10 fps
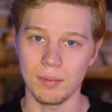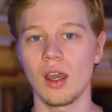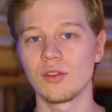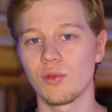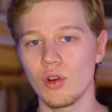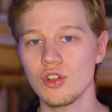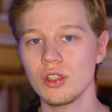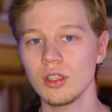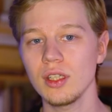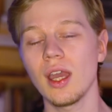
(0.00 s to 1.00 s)

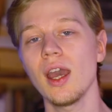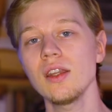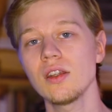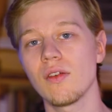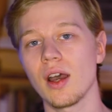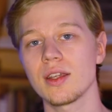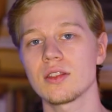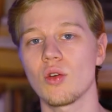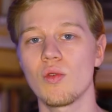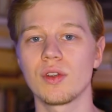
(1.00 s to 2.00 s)
Unfortunately, any
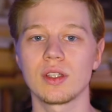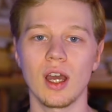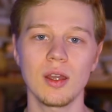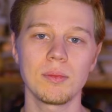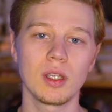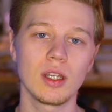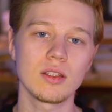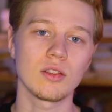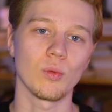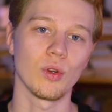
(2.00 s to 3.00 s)
device over time
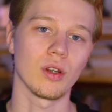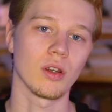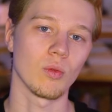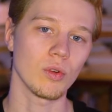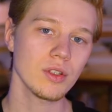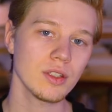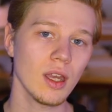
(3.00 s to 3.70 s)
begins to work worse,